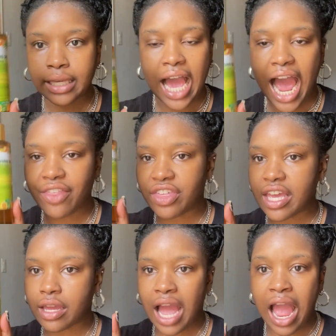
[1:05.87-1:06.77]
I
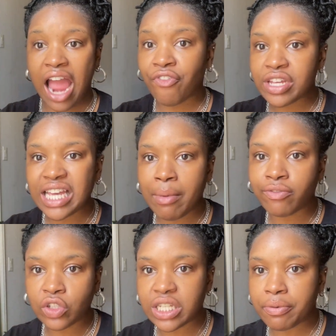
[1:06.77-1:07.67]
think every time I've
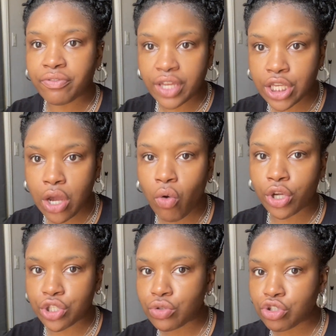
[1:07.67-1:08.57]
looked up a video
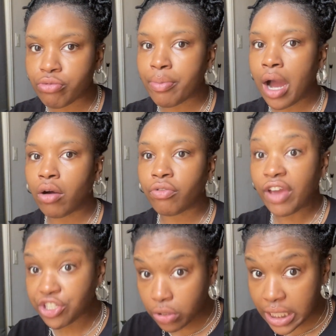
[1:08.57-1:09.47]
on YouTube about
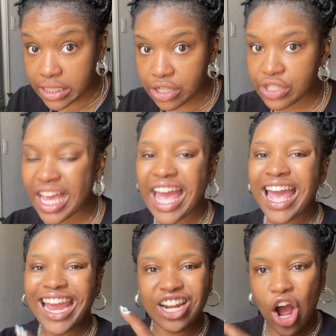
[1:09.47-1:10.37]
facial cleansers,
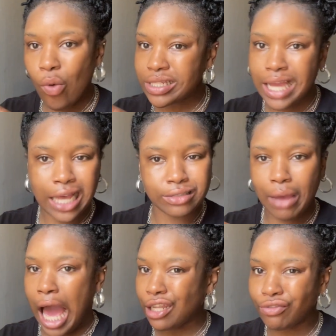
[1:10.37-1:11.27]
it always got some
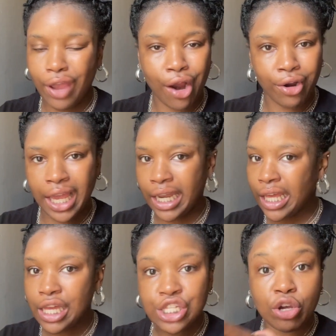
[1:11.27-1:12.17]
aloe vera in it.
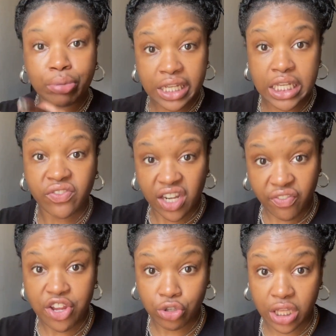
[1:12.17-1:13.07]
So please find a
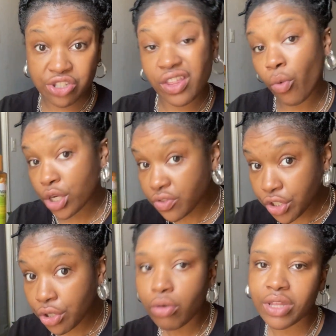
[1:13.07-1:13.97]
facial cleanser that works for
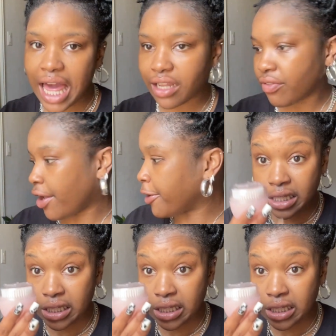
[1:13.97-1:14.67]
you with aloe vera.